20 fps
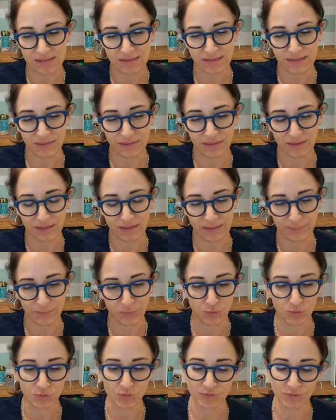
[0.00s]
And I
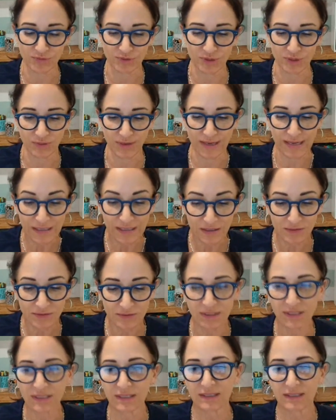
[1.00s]
pull the photo
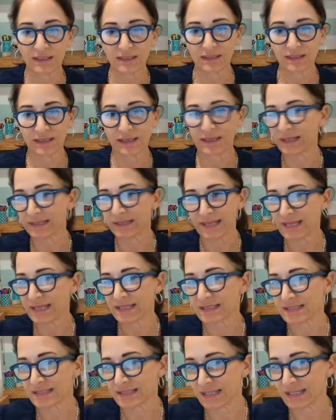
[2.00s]
out and I
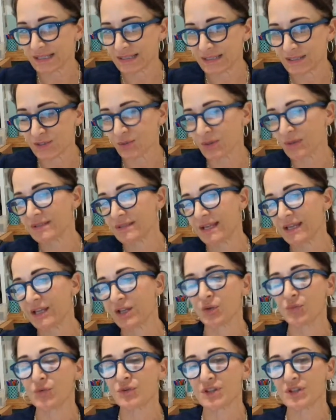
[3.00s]
can't see it. So I take it
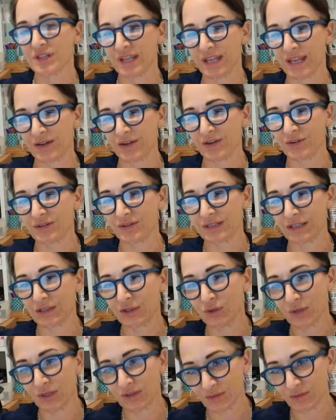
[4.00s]
over to the candle and I
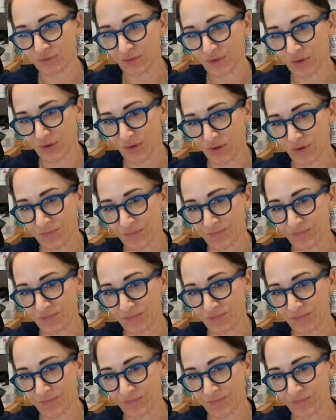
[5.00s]
look at the photo.